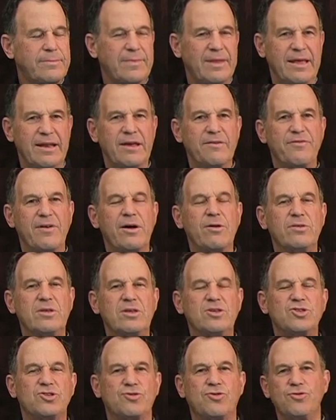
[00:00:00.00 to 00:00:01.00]
And I found
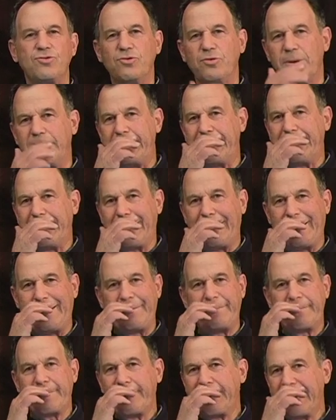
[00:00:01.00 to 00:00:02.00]
these two in
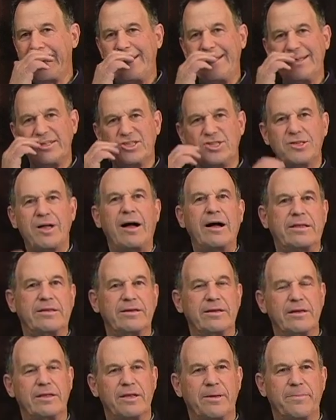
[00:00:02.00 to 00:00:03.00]
Stockton in